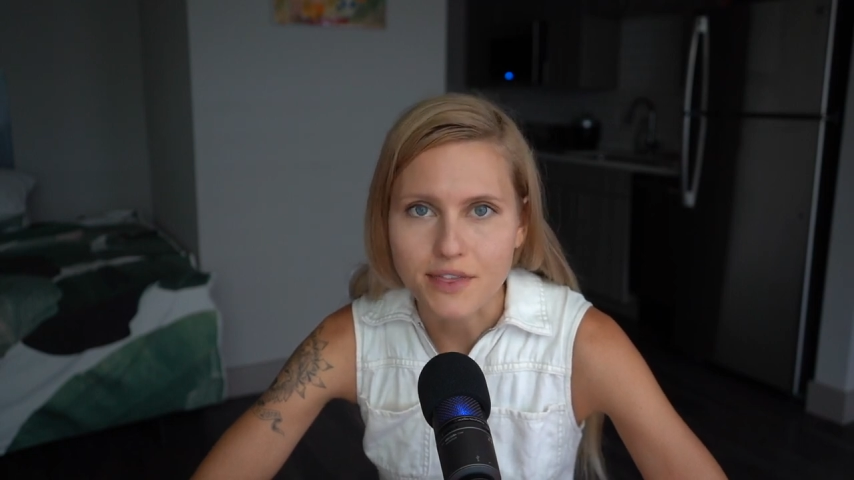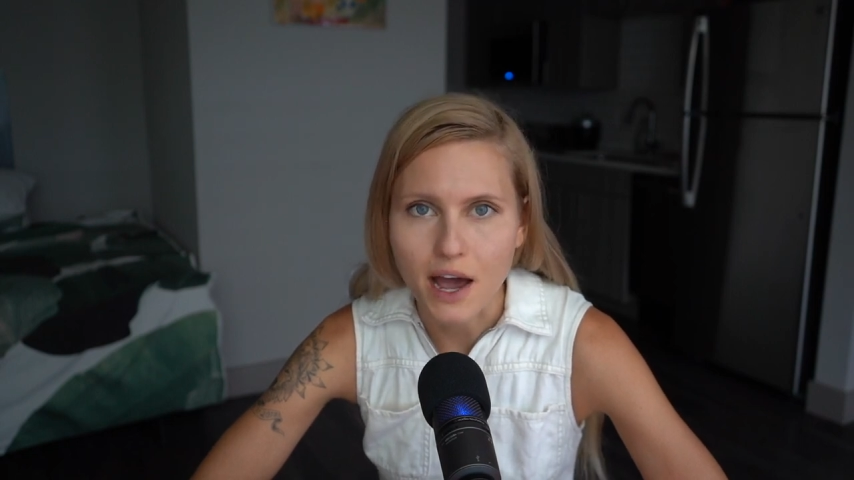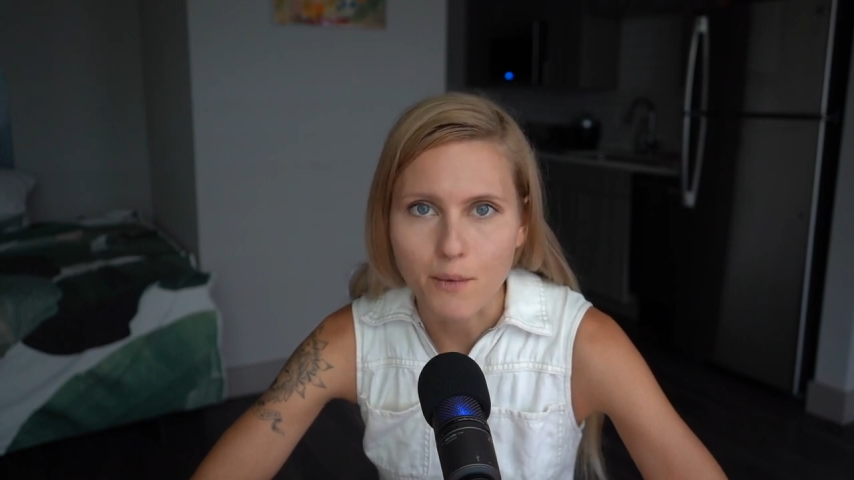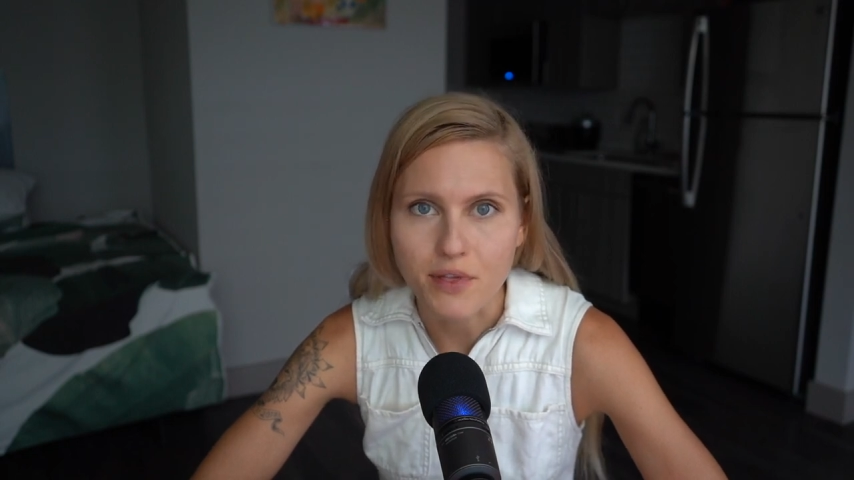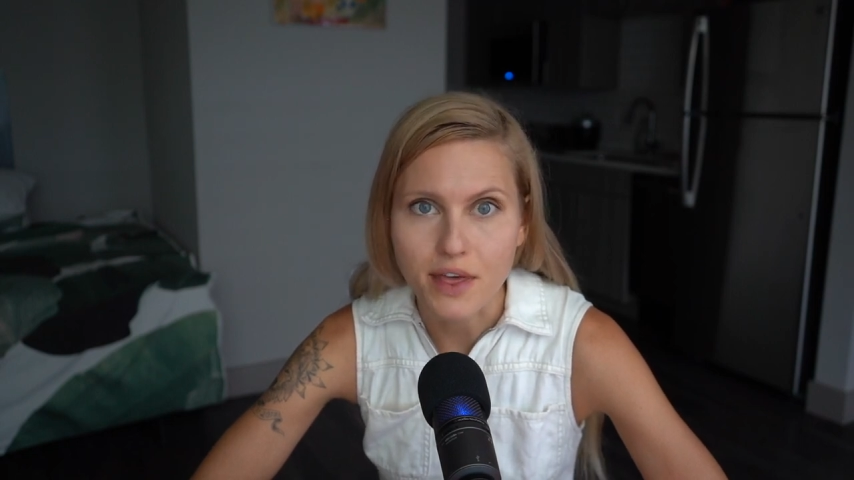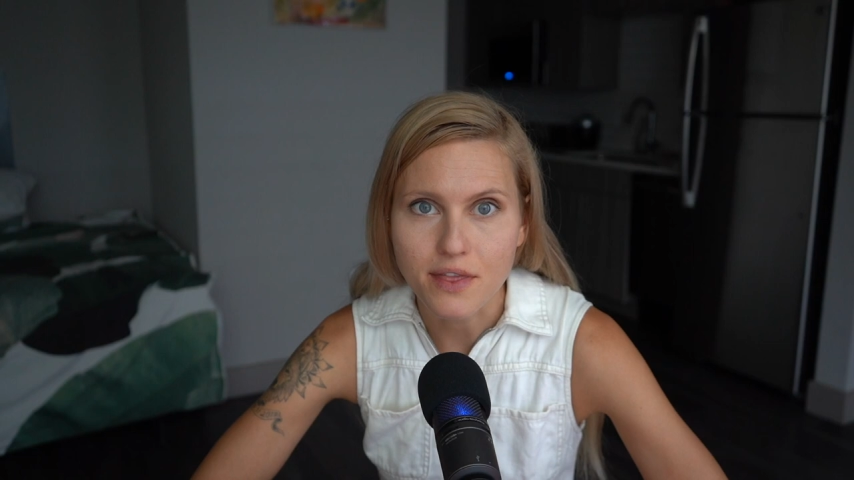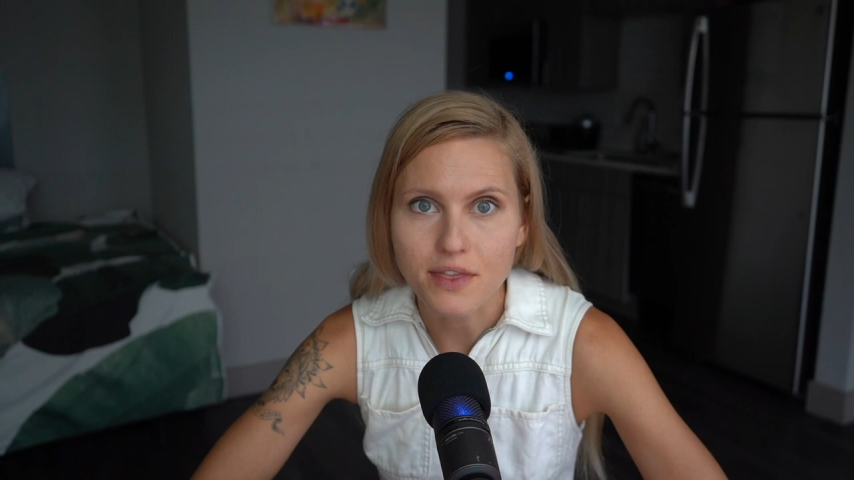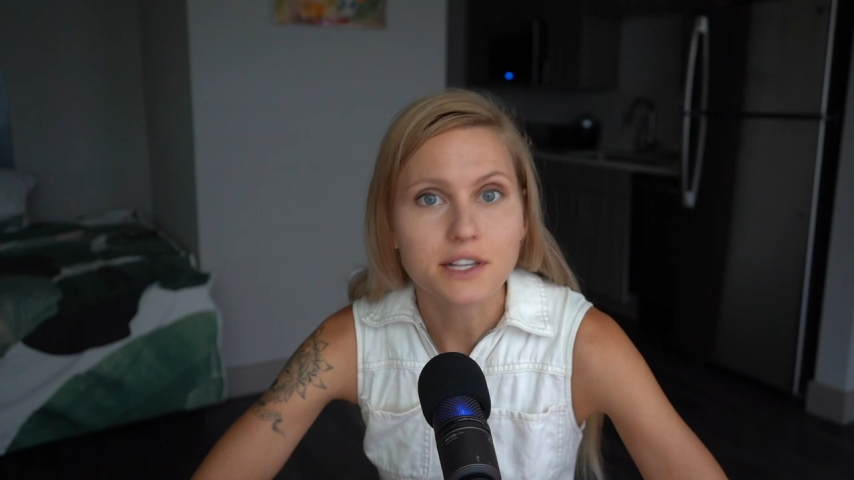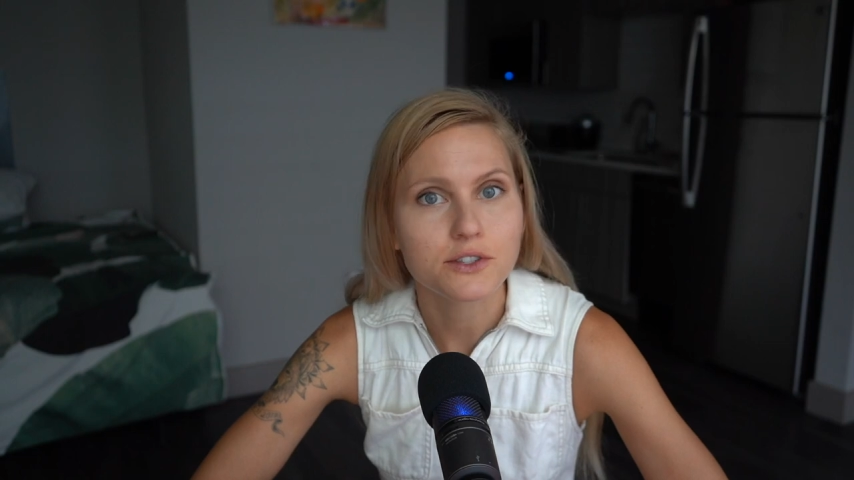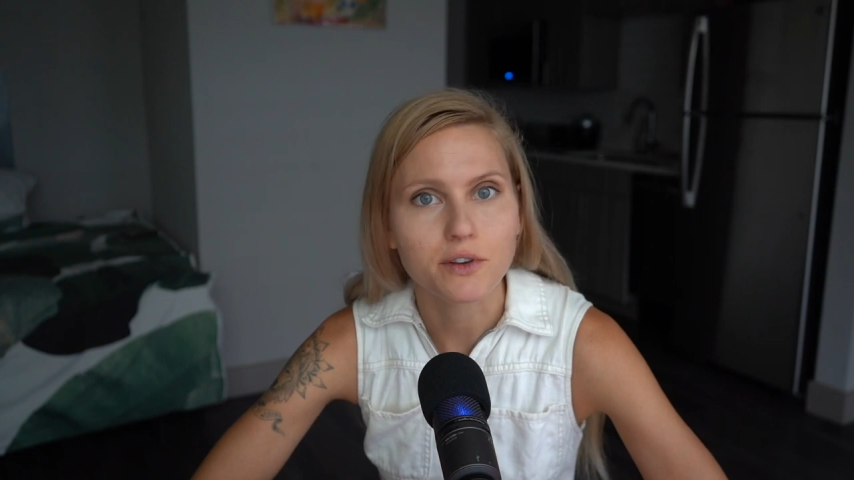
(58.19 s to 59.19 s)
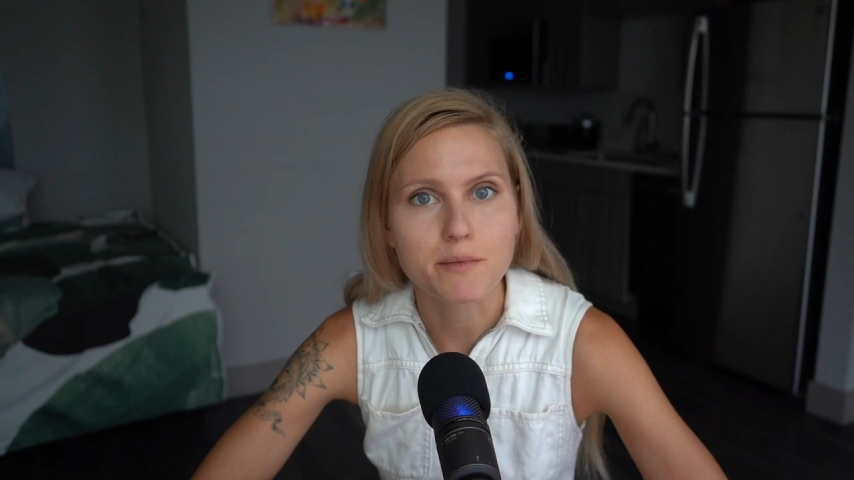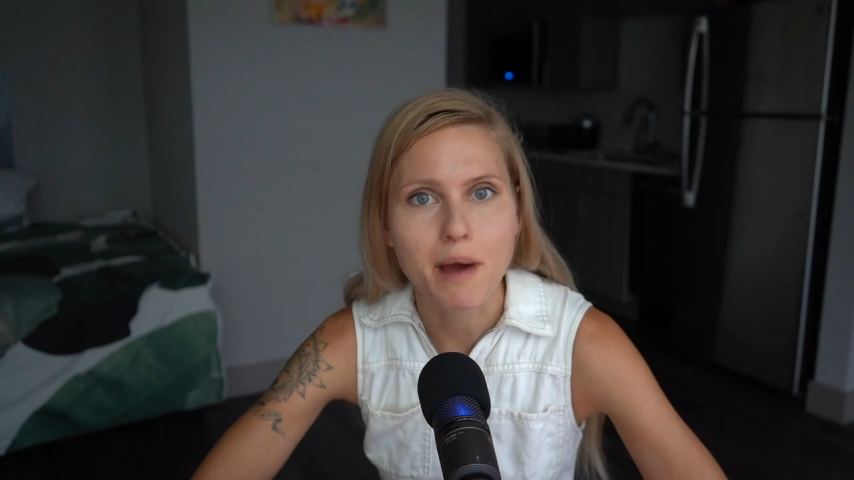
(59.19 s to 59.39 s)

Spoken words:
that within these three